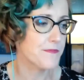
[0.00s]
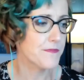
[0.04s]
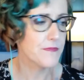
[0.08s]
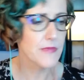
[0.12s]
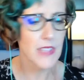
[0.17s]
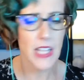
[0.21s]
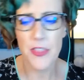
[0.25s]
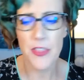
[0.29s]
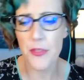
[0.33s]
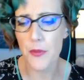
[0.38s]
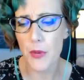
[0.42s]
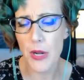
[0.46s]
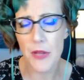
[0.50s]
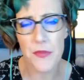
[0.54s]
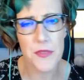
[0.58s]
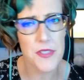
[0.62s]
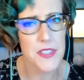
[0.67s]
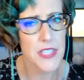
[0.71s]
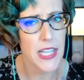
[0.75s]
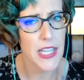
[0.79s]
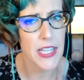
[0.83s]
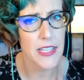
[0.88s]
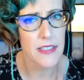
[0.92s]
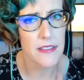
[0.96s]
And throughout the
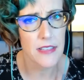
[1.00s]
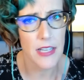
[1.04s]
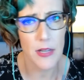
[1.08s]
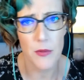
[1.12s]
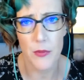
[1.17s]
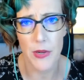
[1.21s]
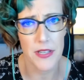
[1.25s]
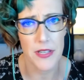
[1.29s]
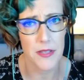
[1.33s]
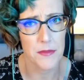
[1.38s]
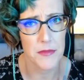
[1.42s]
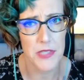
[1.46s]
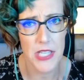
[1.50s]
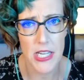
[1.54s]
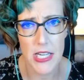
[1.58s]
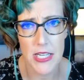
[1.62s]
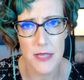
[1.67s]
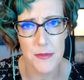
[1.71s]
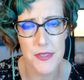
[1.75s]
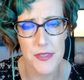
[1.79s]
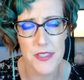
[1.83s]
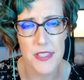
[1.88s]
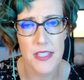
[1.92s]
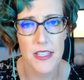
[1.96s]
day, at random
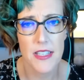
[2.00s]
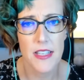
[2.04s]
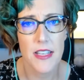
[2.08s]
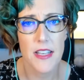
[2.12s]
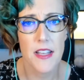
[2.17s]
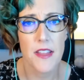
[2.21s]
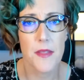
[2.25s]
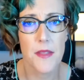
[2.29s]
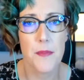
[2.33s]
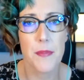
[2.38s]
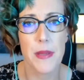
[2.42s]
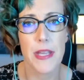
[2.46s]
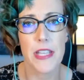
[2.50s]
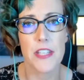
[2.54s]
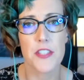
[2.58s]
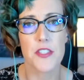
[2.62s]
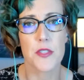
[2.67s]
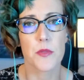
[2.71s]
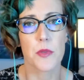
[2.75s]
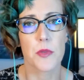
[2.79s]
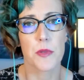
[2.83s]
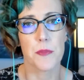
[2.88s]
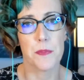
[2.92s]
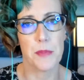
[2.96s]
times, the
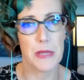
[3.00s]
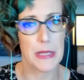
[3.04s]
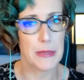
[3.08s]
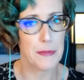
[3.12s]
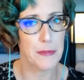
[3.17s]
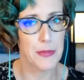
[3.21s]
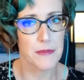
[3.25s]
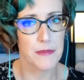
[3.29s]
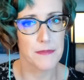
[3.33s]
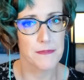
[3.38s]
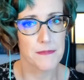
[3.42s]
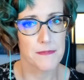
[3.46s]
pager would beep.